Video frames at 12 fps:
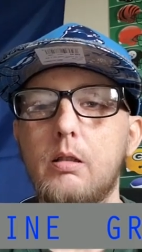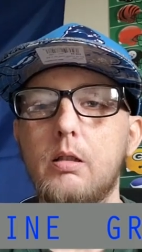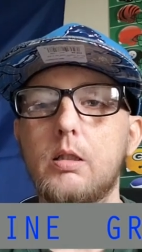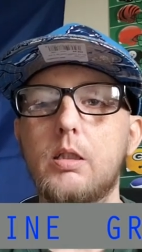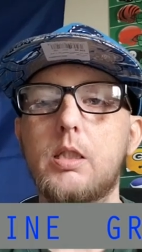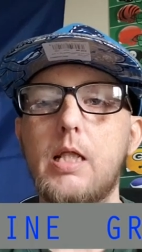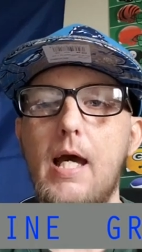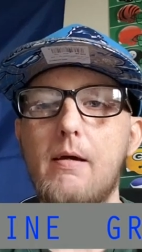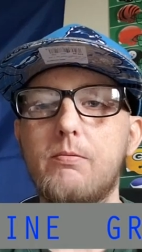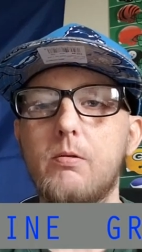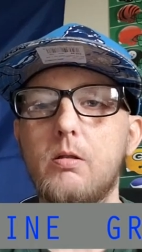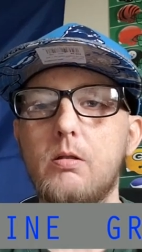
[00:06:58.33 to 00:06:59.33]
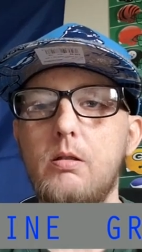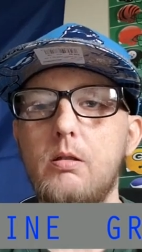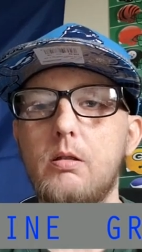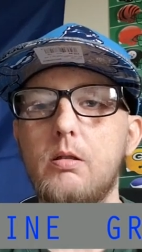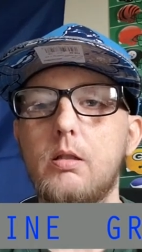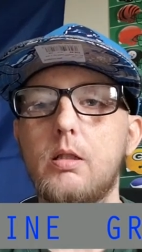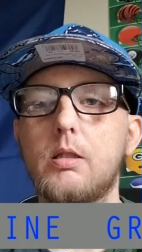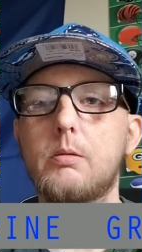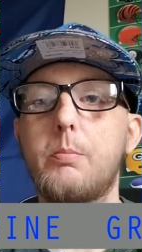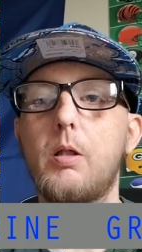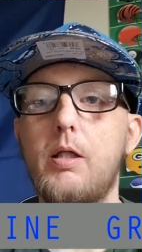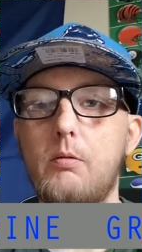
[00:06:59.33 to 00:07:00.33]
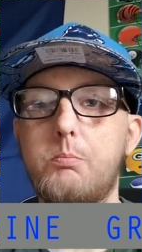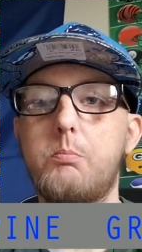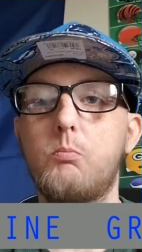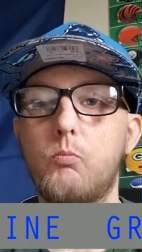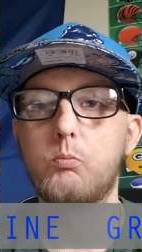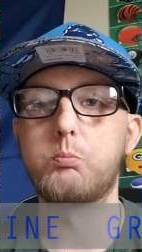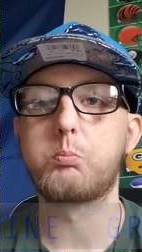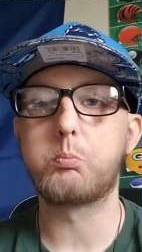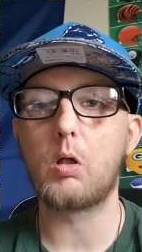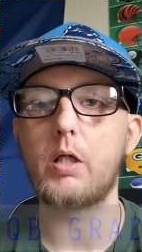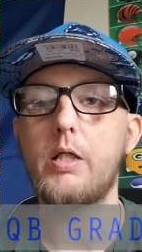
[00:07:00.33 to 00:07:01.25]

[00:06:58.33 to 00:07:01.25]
Stafford has played pretty